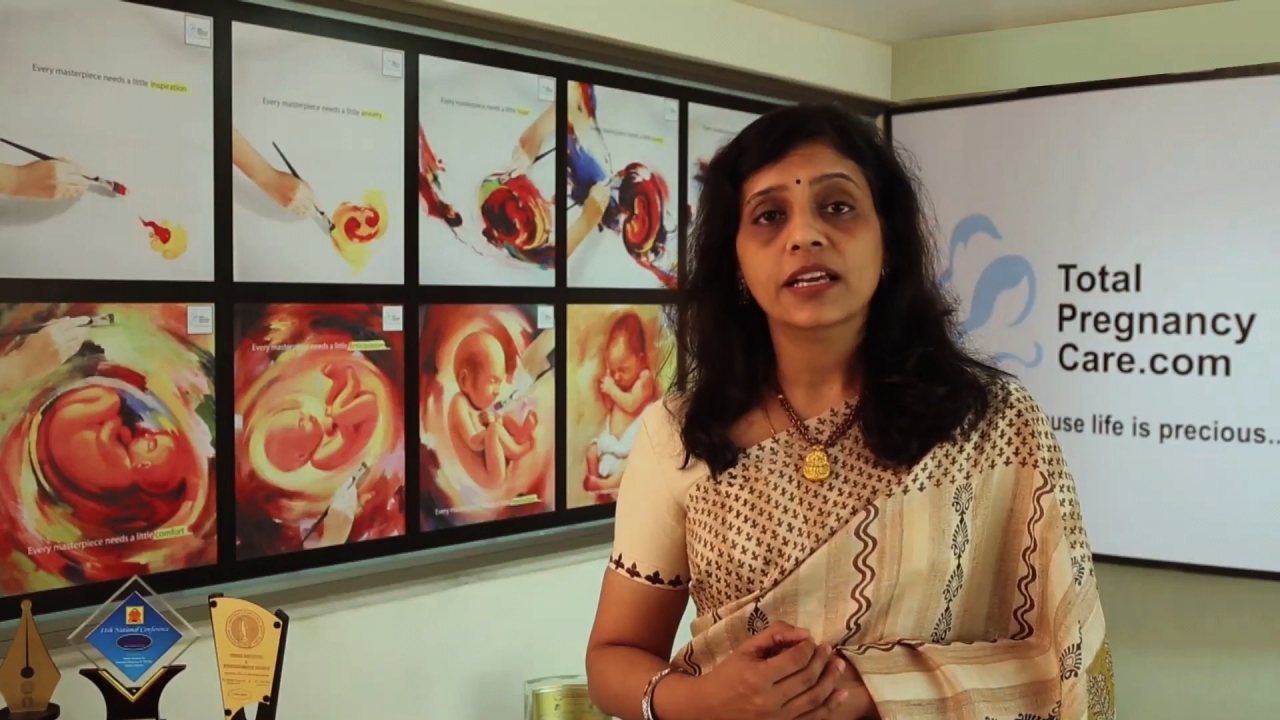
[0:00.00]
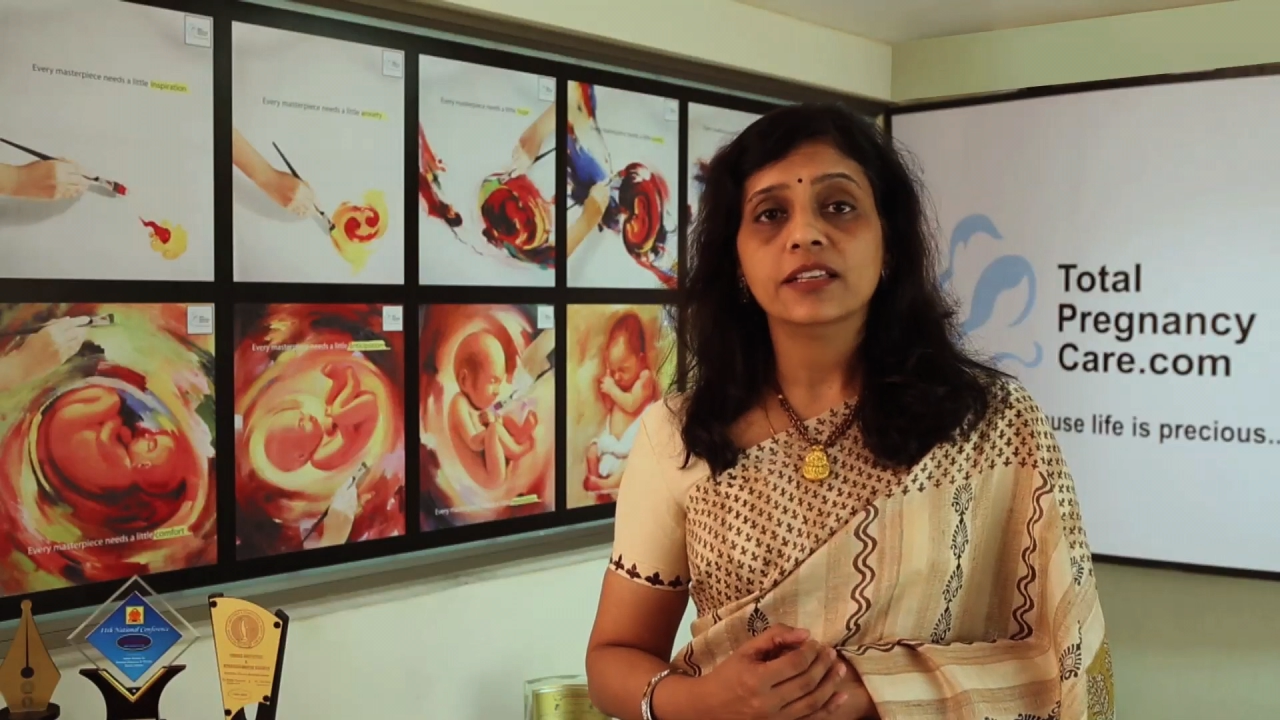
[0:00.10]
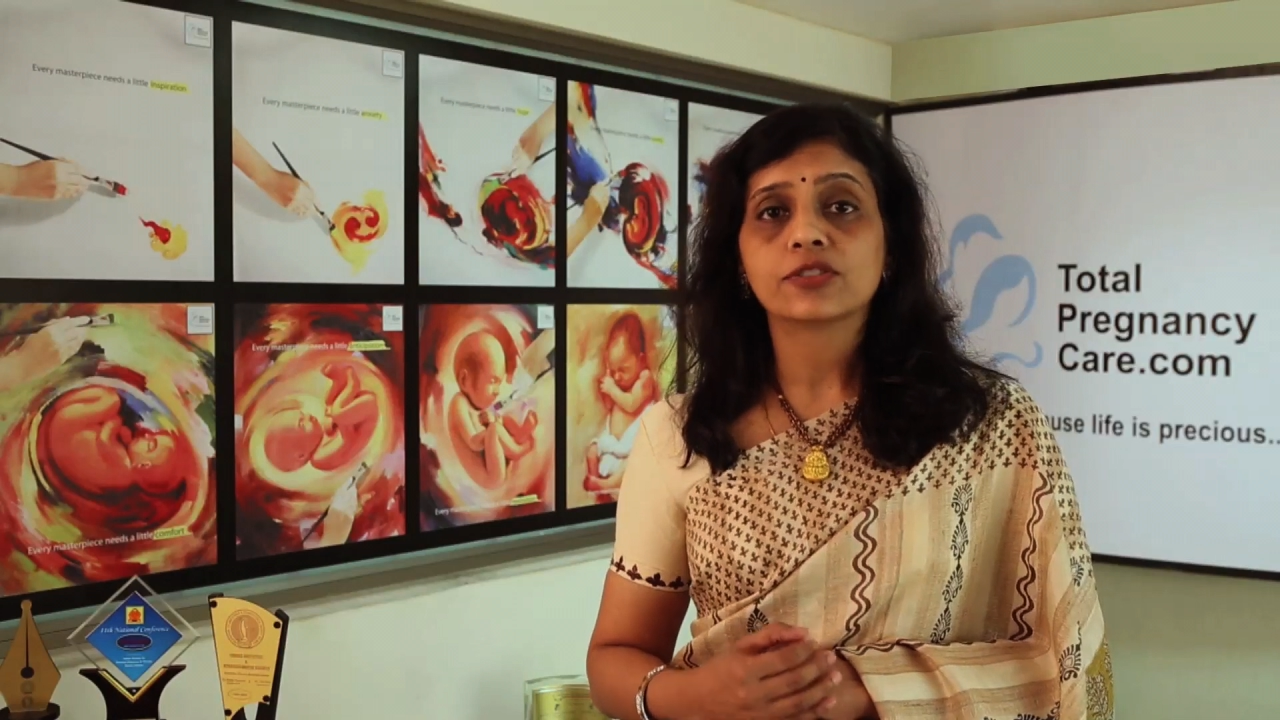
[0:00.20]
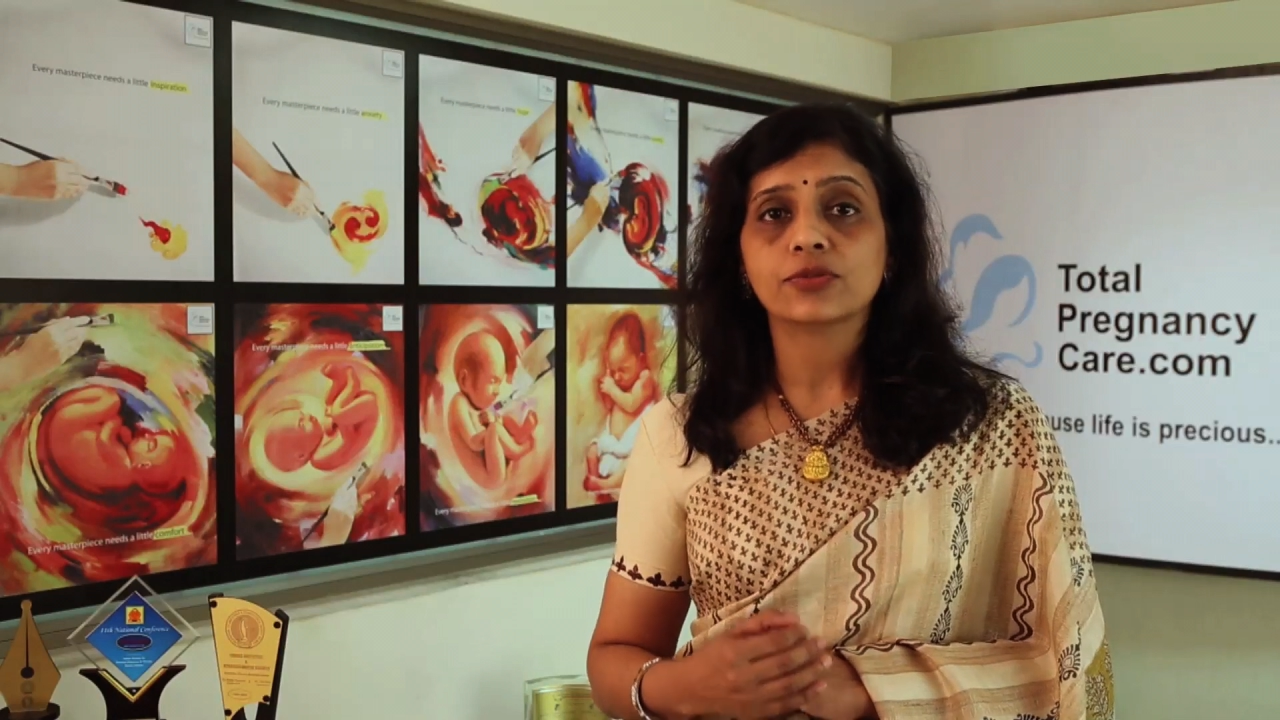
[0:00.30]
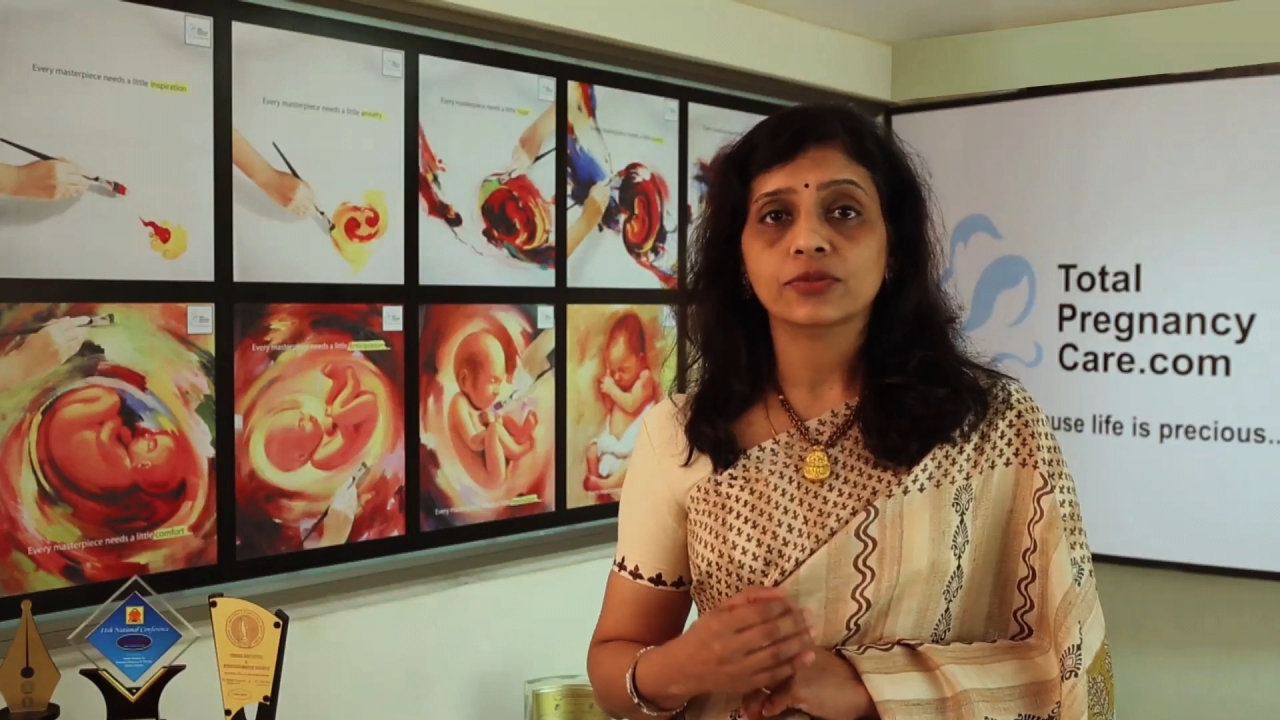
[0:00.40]

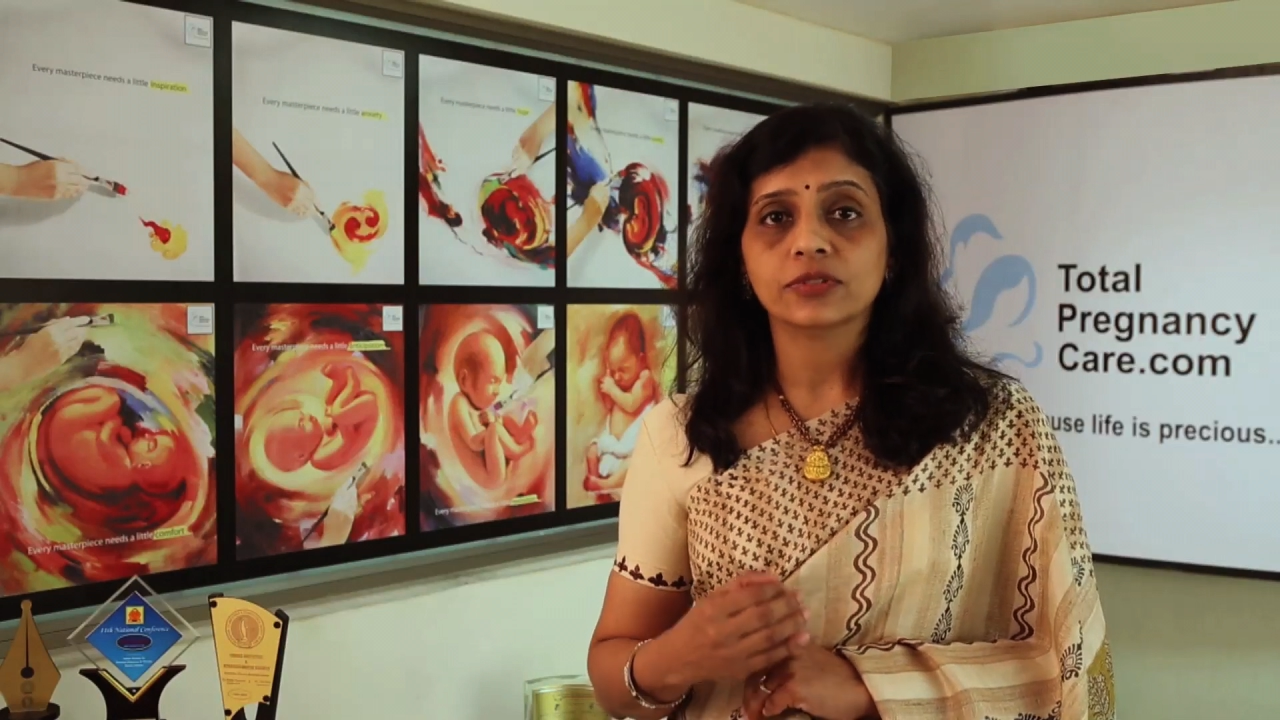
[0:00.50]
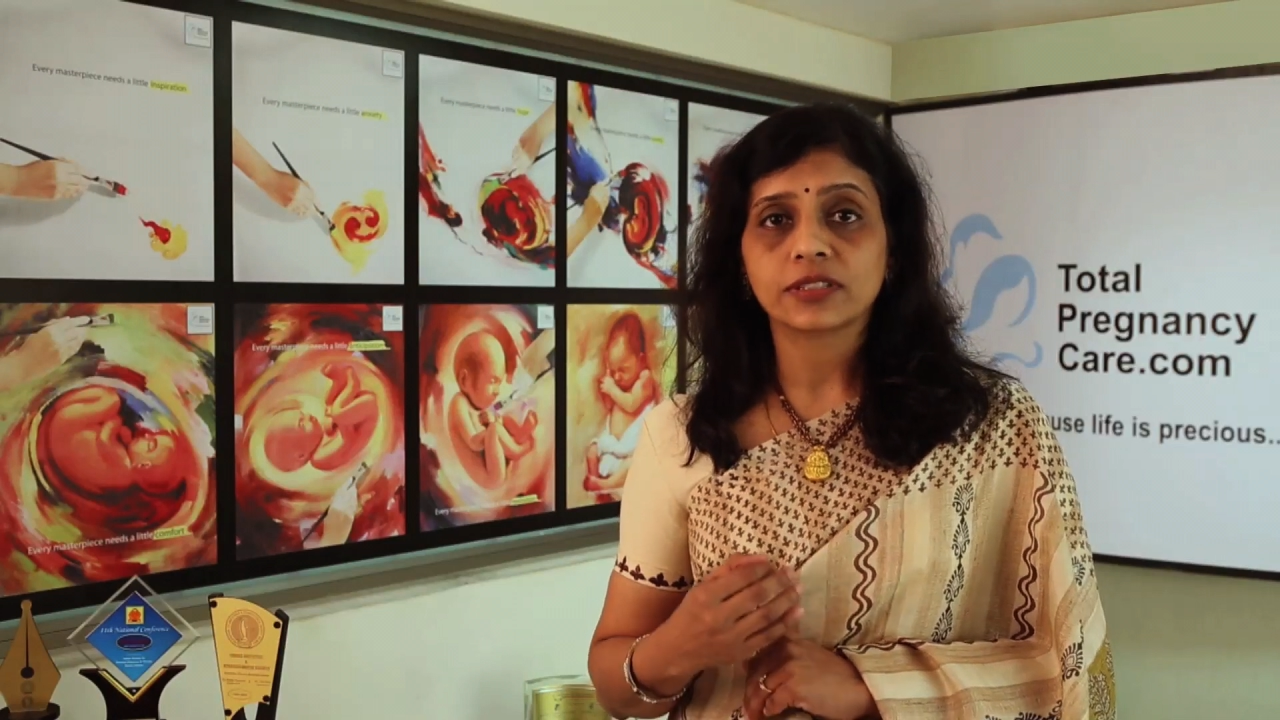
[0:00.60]
is to